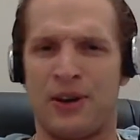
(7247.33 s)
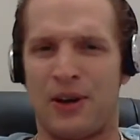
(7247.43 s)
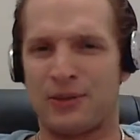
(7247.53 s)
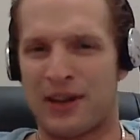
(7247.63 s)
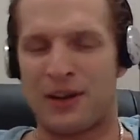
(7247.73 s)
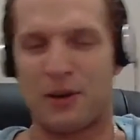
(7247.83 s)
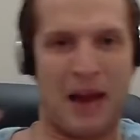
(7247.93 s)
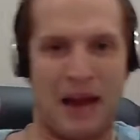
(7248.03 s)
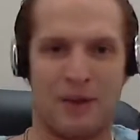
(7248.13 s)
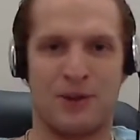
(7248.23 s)
It's like your
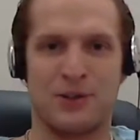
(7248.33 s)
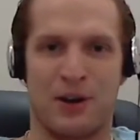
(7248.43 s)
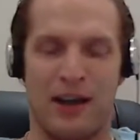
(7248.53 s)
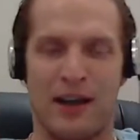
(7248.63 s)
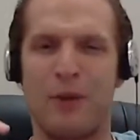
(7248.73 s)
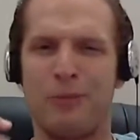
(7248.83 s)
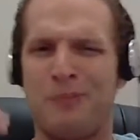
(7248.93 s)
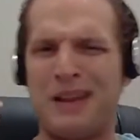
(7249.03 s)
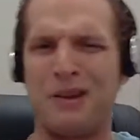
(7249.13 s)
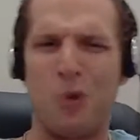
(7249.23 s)
parents are like, well,
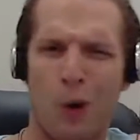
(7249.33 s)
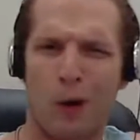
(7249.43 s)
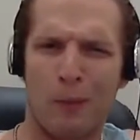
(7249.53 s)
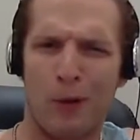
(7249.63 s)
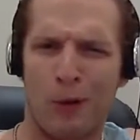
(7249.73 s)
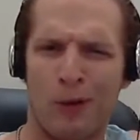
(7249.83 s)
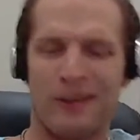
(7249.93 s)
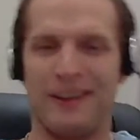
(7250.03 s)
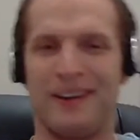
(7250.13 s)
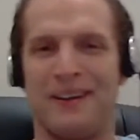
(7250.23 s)
be normal,
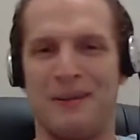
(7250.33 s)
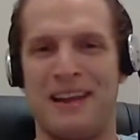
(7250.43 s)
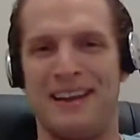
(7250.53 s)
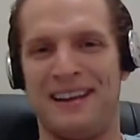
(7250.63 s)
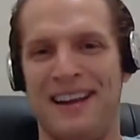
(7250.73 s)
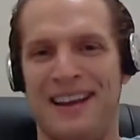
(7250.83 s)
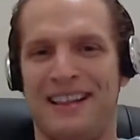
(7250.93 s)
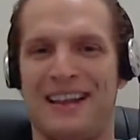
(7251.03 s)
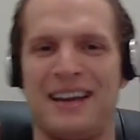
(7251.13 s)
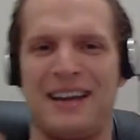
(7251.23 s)
you know what I mean?
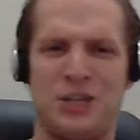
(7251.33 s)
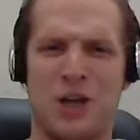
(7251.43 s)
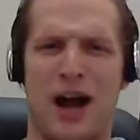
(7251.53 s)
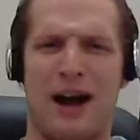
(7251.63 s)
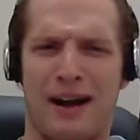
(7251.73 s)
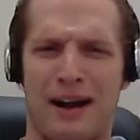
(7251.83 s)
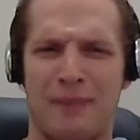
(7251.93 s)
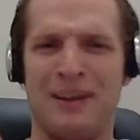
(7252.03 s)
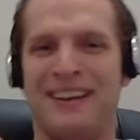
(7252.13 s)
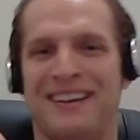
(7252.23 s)
Like, get a
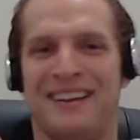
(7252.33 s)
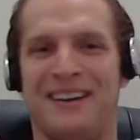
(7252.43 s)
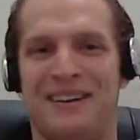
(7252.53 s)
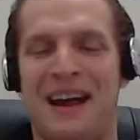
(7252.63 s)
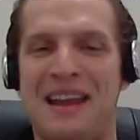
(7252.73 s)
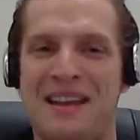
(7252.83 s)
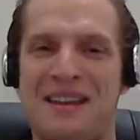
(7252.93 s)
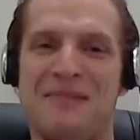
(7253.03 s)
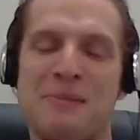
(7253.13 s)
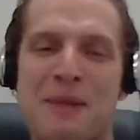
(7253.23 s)
job, you know.
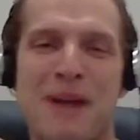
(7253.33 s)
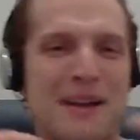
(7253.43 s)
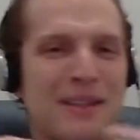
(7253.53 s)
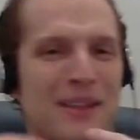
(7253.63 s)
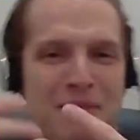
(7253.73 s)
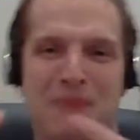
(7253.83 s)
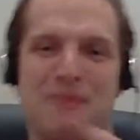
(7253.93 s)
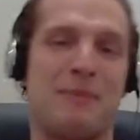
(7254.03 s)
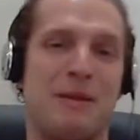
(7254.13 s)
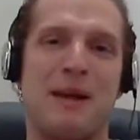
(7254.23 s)
Even I love my
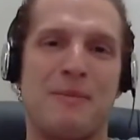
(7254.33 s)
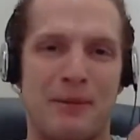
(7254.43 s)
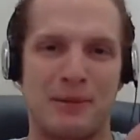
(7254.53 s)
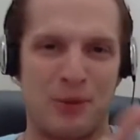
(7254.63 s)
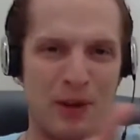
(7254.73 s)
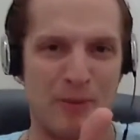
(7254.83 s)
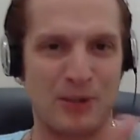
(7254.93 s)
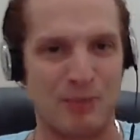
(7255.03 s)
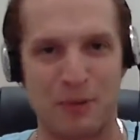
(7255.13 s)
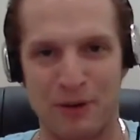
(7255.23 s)
mom, and my mom is one of the
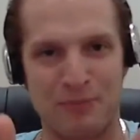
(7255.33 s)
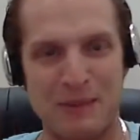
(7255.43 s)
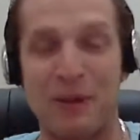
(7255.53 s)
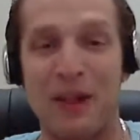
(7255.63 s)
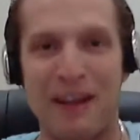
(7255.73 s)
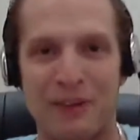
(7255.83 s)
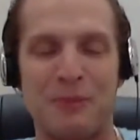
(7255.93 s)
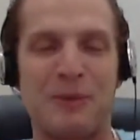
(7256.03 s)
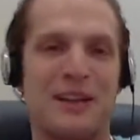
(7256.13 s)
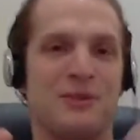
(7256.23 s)
most supportive people ever,
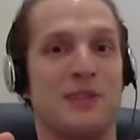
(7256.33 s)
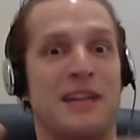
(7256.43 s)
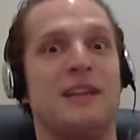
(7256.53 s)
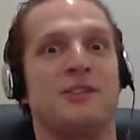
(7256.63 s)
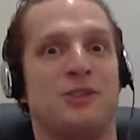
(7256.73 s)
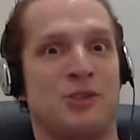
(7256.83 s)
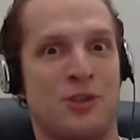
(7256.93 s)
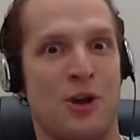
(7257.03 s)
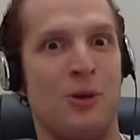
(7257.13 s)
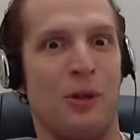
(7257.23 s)
but, you know, it was like
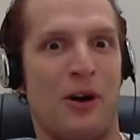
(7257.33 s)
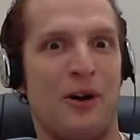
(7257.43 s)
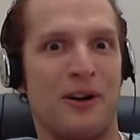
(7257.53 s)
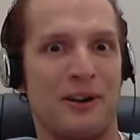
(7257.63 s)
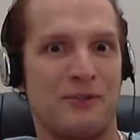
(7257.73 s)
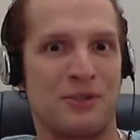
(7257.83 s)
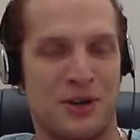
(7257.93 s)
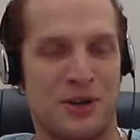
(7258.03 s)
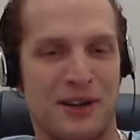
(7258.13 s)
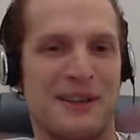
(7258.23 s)
so long of
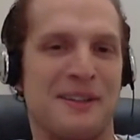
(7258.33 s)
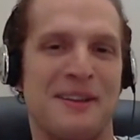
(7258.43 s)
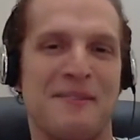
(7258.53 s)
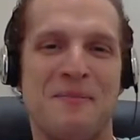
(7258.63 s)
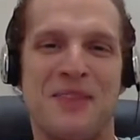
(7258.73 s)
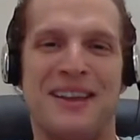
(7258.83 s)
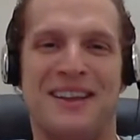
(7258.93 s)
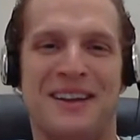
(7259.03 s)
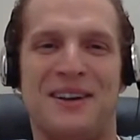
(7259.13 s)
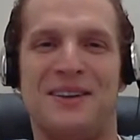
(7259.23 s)
struggling that,
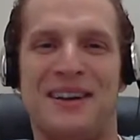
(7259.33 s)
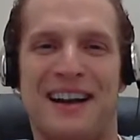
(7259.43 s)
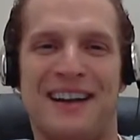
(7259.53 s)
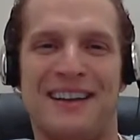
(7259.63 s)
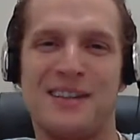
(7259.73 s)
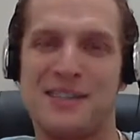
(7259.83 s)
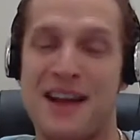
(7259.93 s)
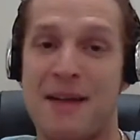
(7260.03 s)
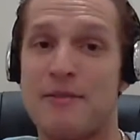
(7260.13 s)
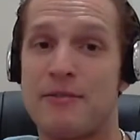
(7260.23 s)
you know,
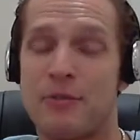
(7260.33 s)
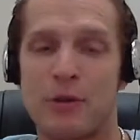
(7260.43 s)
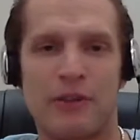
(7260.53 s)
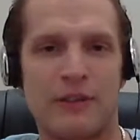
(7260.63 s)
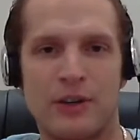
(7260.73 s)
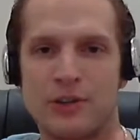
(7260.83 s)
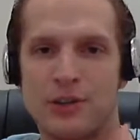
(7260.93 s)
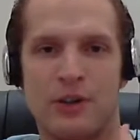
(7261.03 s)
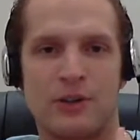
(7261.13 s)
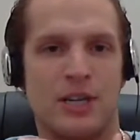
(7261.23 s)
4 or 5 years
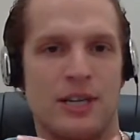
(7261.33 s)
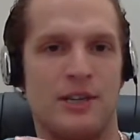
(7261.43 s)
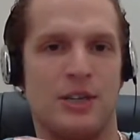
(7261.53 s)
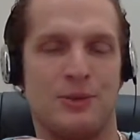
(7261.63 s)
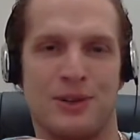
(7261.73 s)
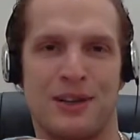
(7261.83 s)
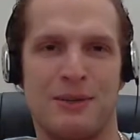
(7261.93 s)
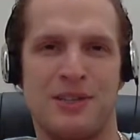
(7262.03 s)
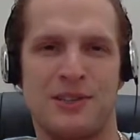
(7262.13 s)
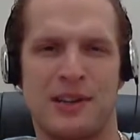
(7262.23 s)
ago, she was looking at
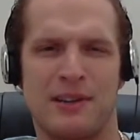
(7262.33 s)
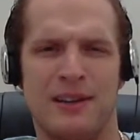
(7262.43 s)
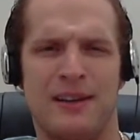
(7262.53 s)
me, she's like,